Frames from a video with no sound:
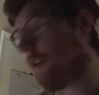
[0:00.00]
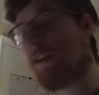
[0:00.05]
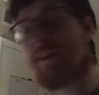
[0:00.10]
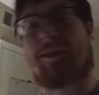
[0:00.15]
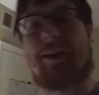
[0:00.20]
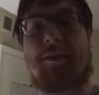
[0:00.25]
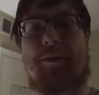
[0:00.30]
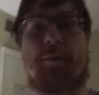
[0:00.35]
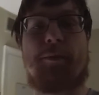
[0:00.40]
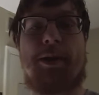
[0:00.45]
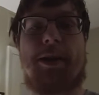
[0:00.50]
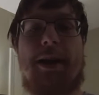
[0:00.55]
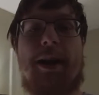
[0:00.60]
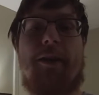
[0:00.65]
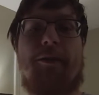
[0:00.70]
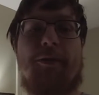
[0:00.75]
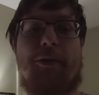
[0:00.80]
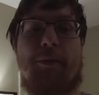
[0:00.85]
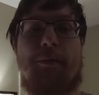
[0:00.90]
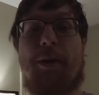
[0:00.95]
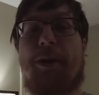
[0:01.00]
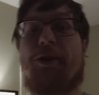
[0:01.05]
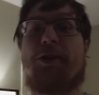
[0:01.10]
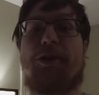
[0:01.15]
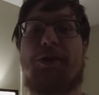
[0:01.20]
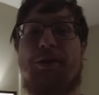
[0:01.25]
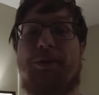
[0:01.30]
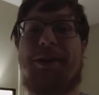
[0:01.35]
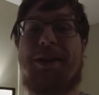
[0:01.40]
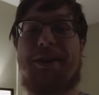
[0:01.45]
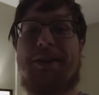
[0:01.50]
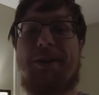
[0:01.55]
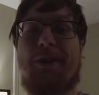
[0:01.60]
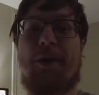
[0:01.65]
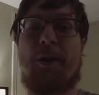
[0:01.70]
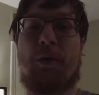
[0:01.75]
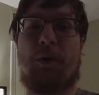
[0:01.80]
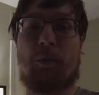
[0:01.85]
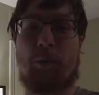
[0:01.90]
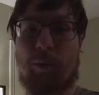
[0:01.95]
You just have to be careful and make sure you get
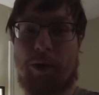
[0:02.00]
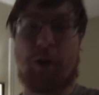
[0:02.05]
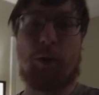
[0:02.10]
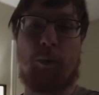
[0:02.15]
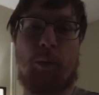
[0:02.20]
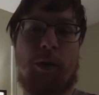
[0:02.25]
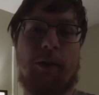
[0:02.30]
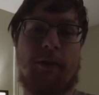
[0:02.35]
real